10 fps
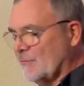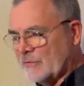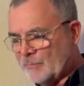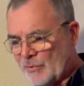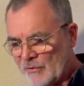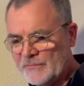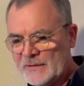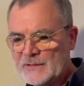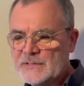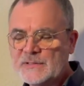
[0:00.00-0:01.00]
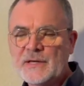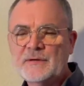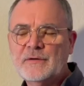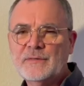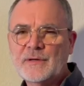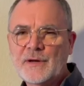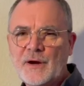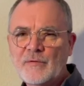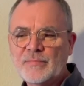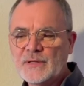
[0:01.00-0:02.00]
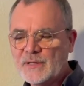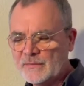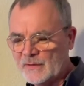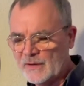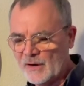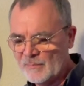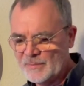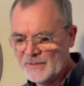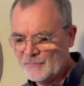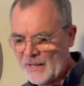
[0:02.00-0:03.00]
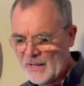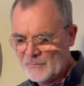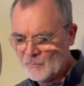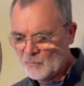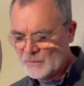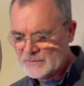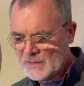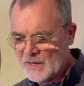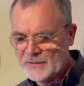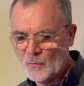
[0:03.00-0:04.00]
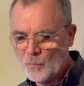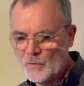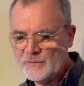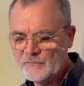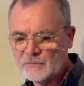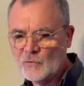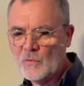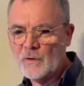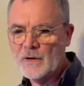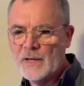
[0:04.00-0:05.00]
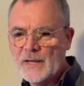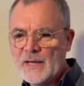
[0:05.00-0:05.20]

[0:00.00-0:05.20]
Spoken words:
was perfectly centered in the carpet, and the carpet was on a wood floor,